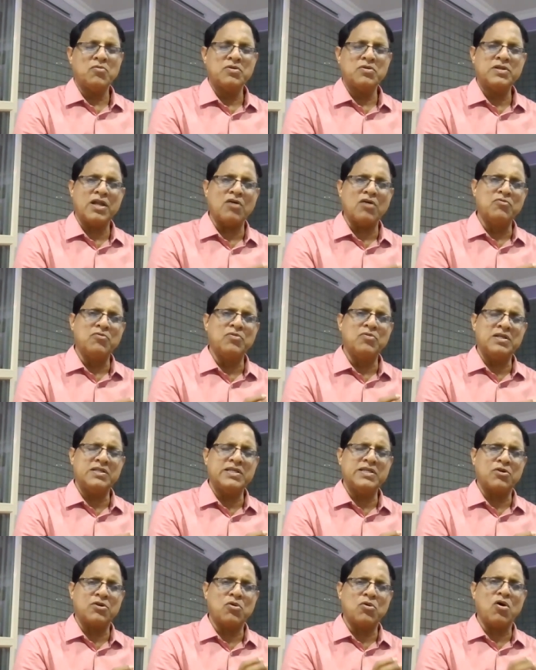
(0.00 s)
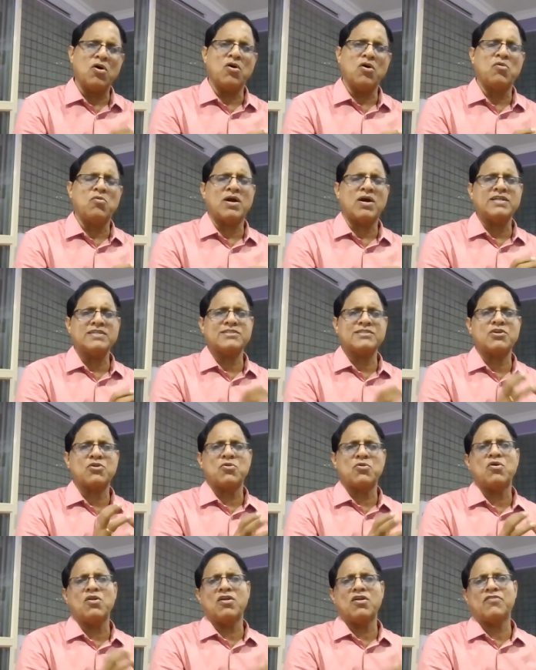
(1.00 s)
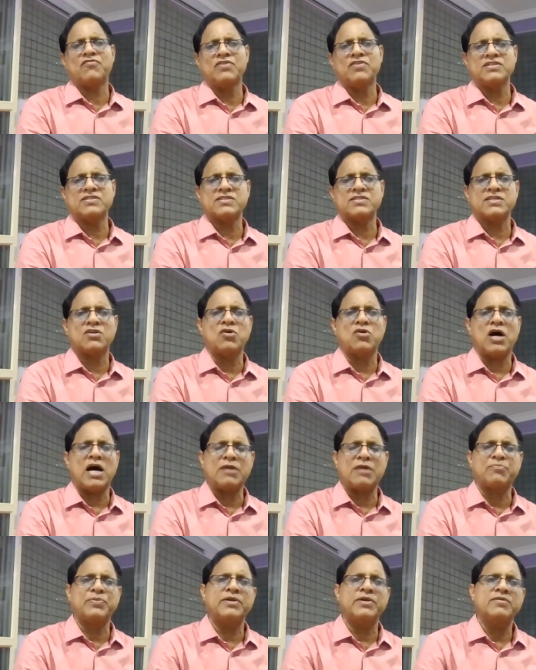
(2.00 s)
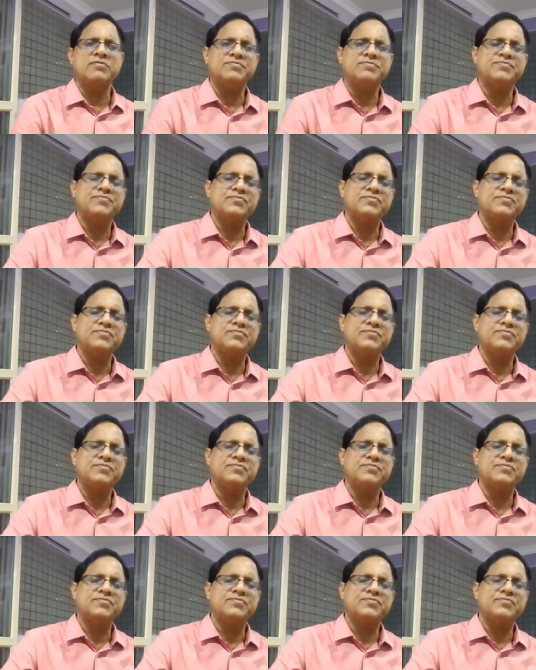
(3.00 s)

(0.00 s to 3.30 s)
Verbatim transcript: Now, the role, what is the role of this RP?